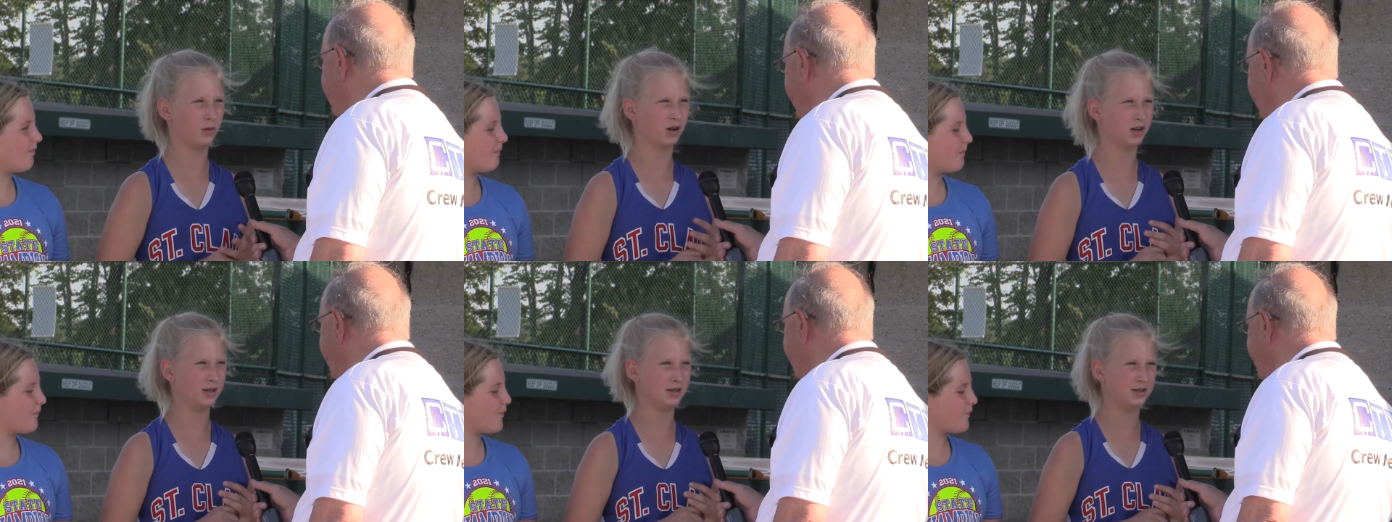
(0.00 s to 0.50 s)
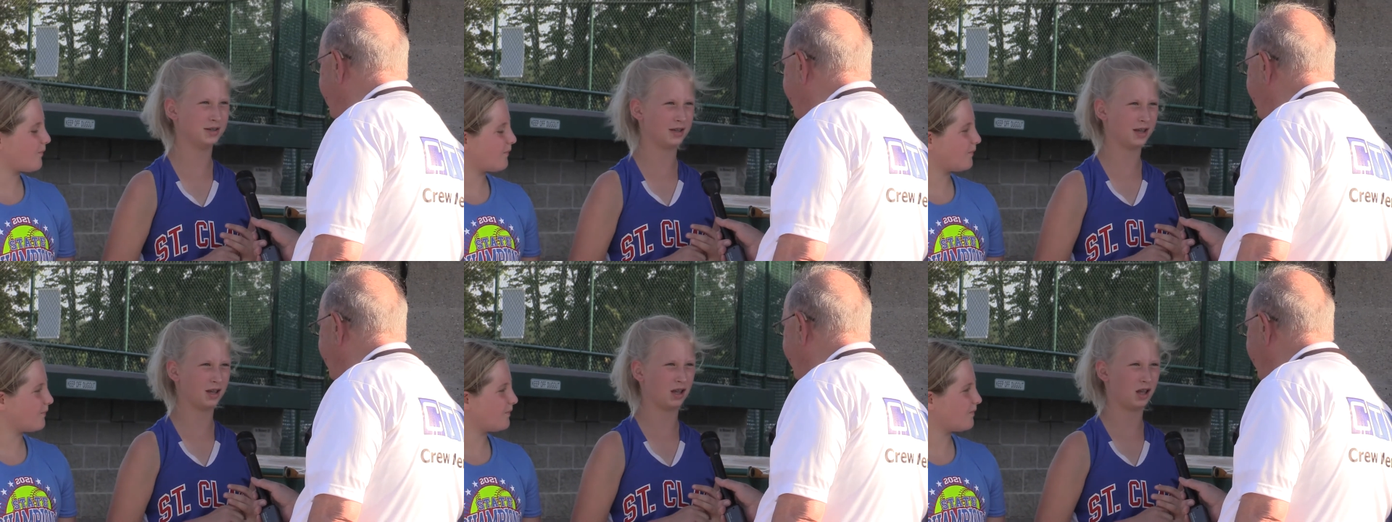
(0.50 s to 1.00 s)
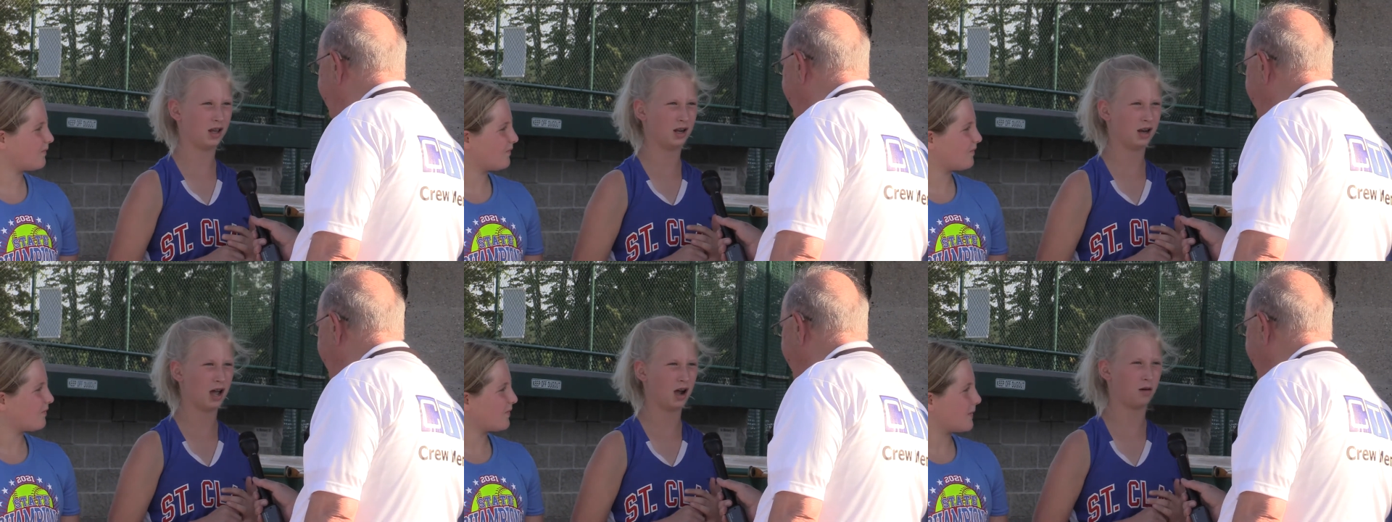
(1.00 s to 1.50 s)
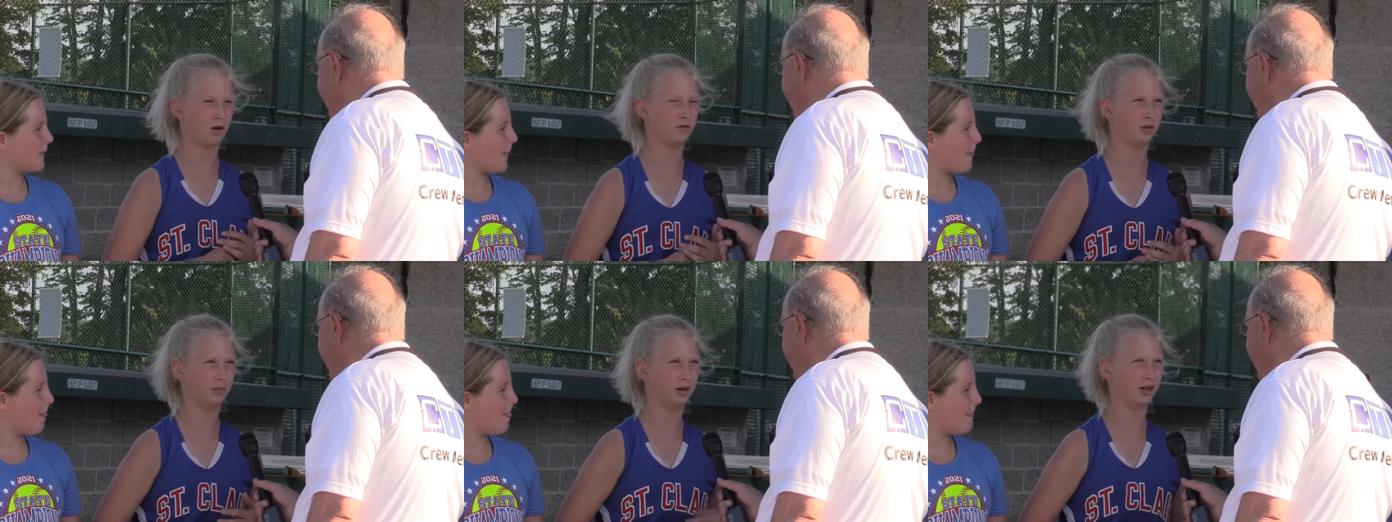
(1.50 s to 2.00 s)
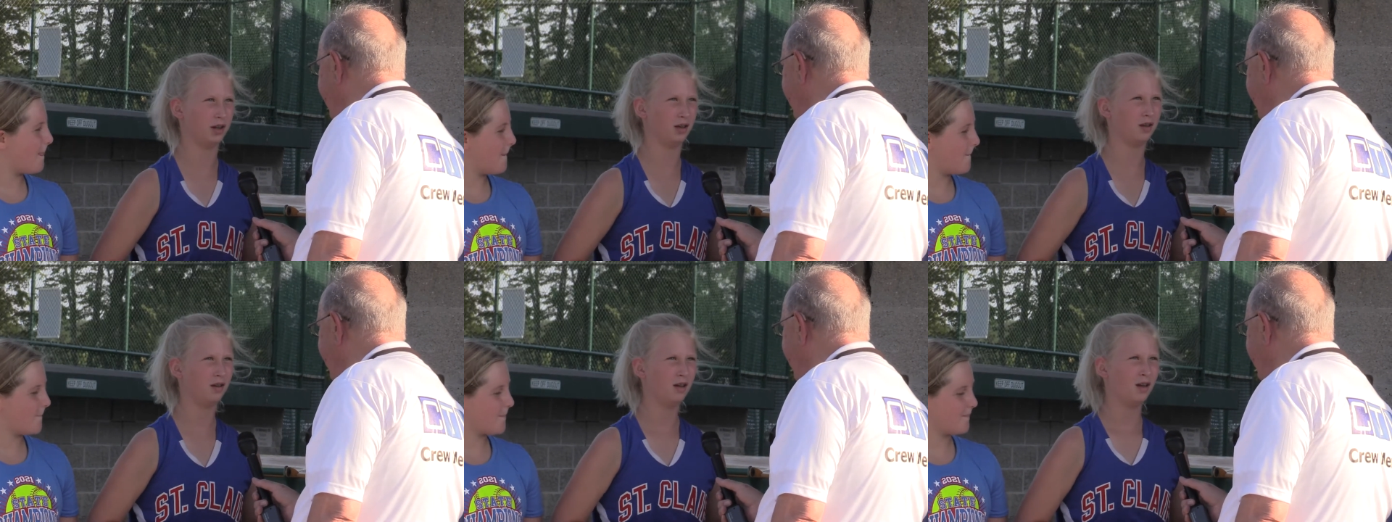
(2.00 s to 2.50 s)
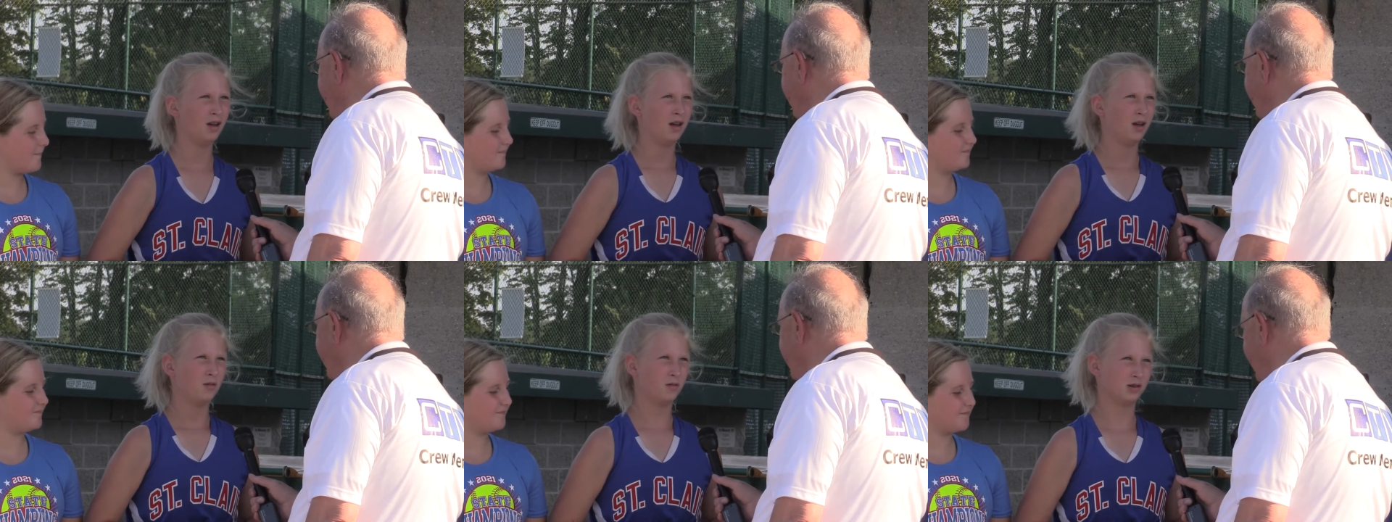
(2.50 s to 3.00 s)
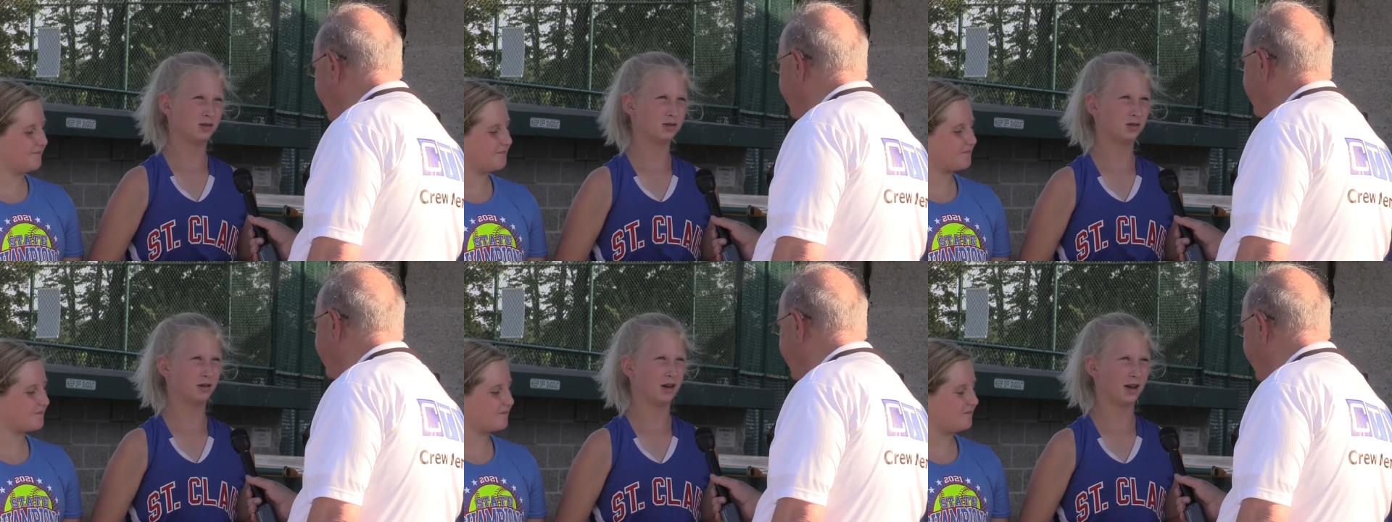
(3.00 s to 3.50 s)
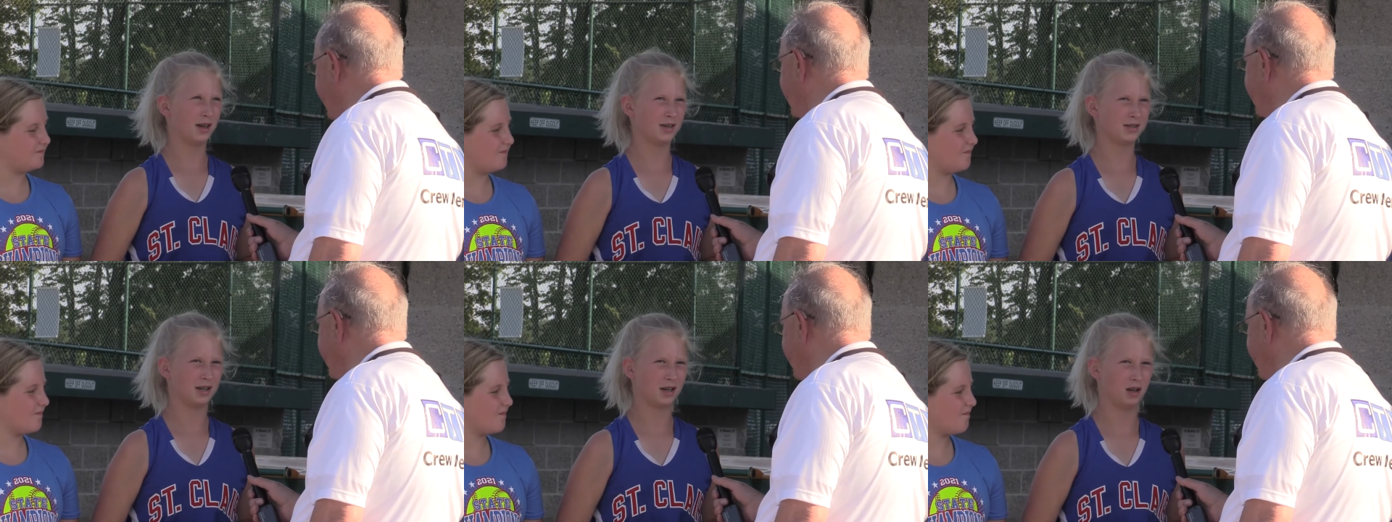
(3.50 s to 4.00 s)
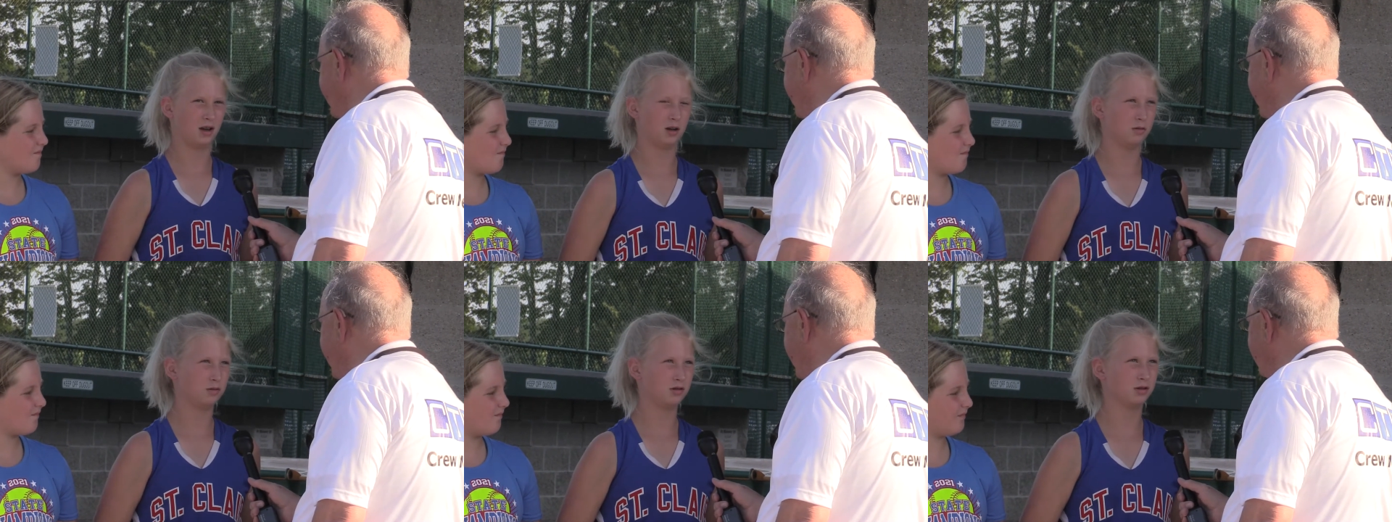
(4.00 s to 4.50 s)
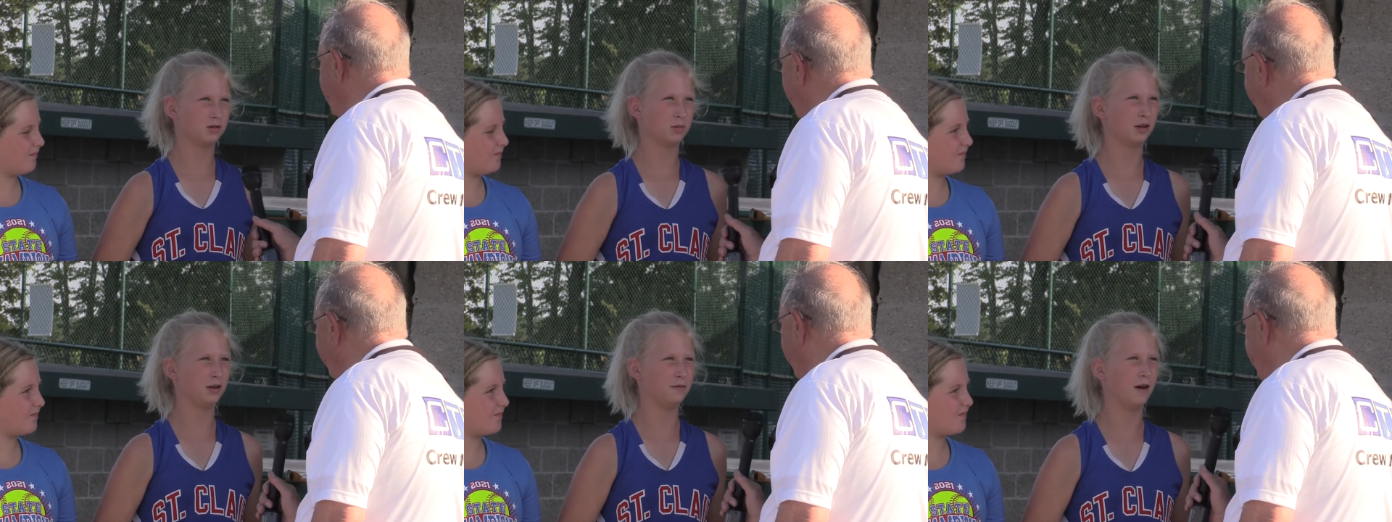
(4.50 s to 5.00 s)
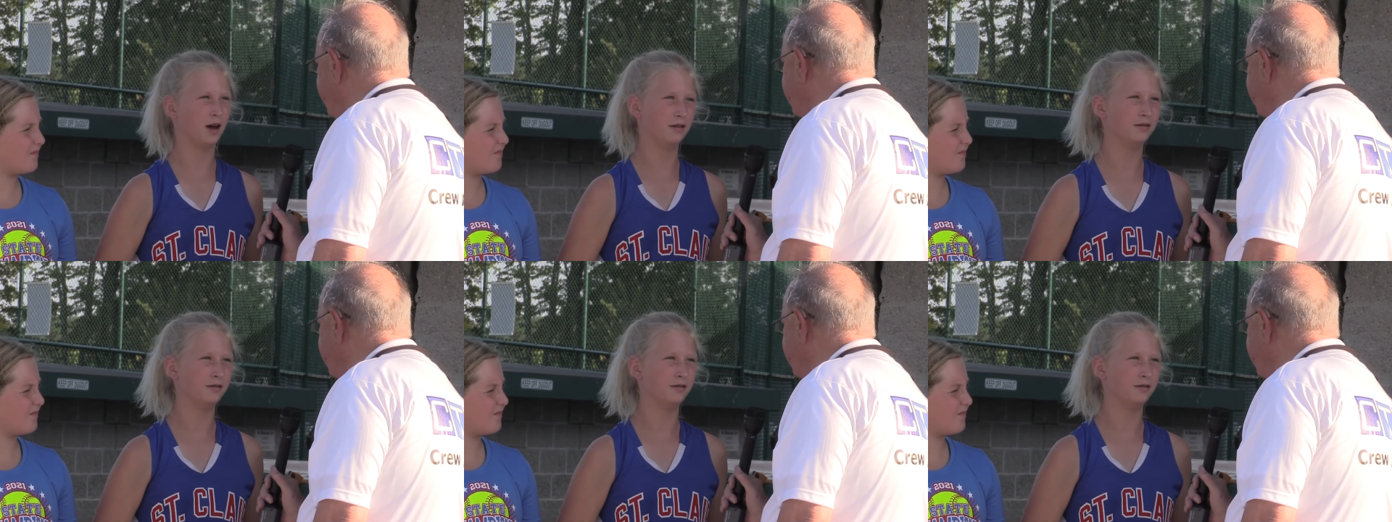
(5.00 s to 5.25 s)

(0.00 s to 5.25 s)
Speaker 1: was and how everybody was so nice and it was just and you had really friends?